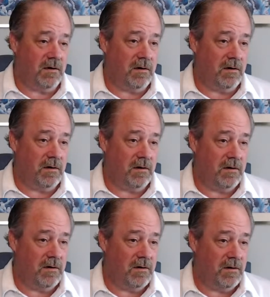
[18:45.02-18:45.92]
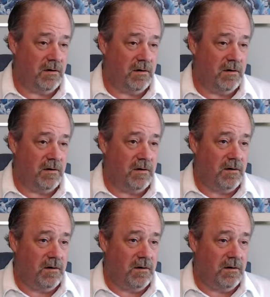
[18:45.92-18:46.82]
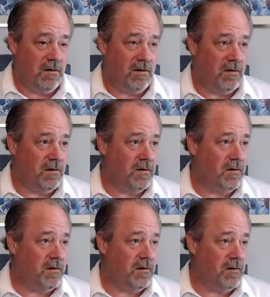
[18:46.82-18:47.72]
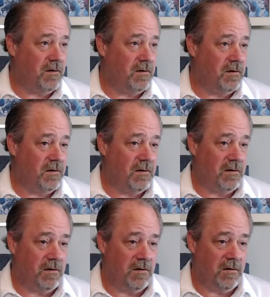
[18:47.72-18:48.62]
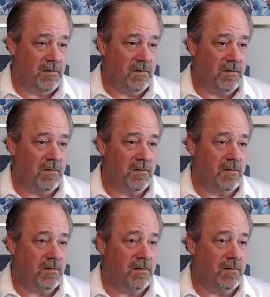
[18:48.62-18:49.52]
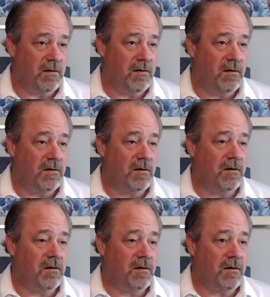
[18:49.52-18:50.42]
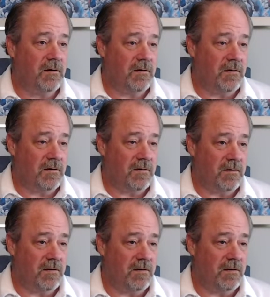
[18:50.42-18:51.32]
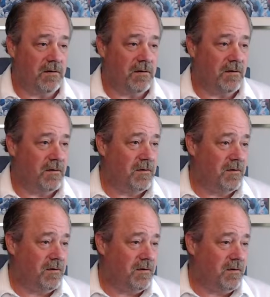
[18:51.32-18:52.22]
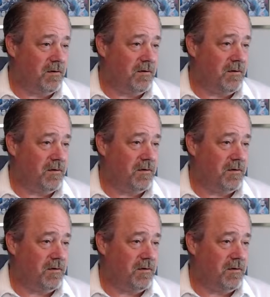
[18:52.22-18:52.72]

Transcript: Nobody speaks.